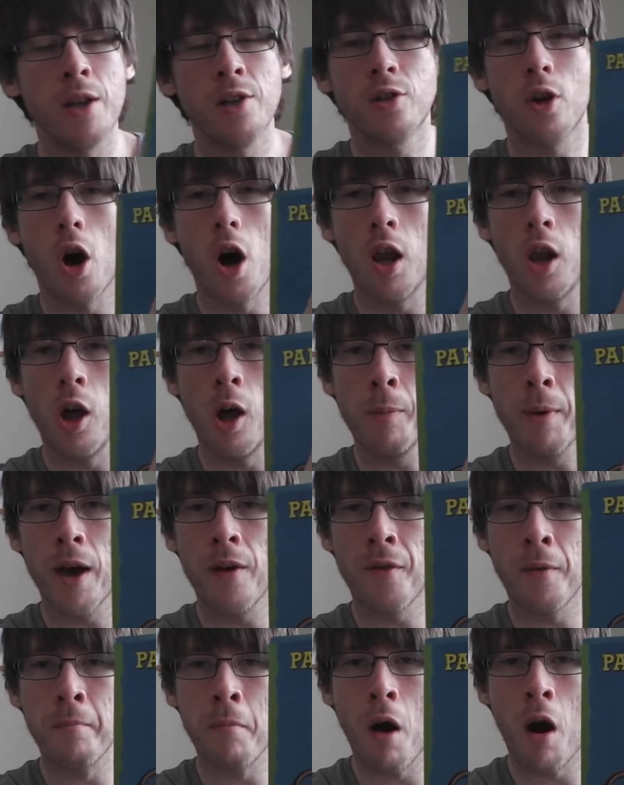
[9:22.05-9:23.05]
It's got a little bit
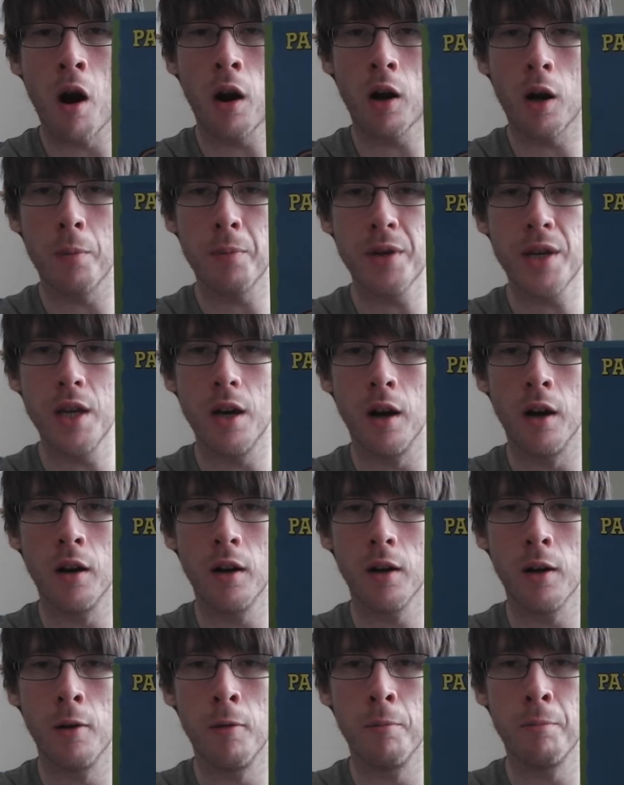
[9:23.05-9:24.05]
of a mark up here,
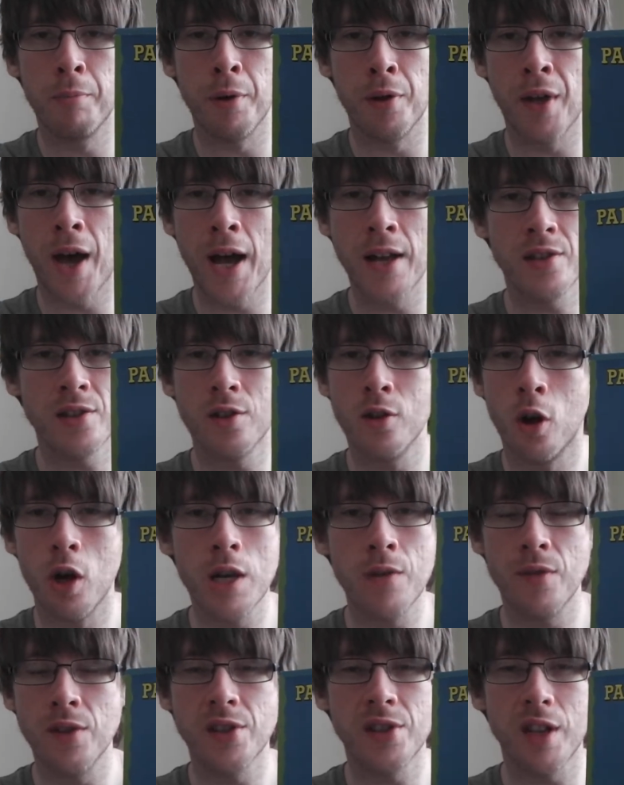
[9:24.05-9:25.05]
but that's not
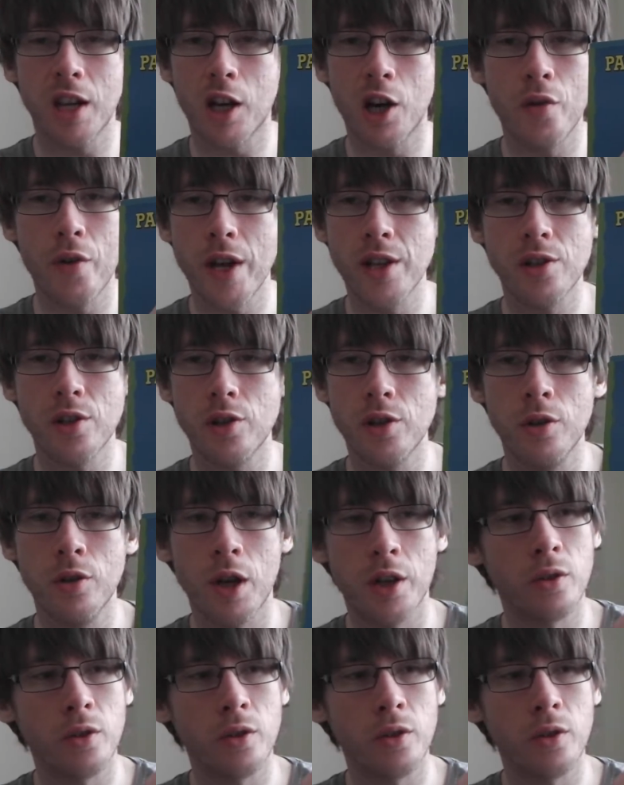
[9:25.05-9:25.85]
even sticker residue.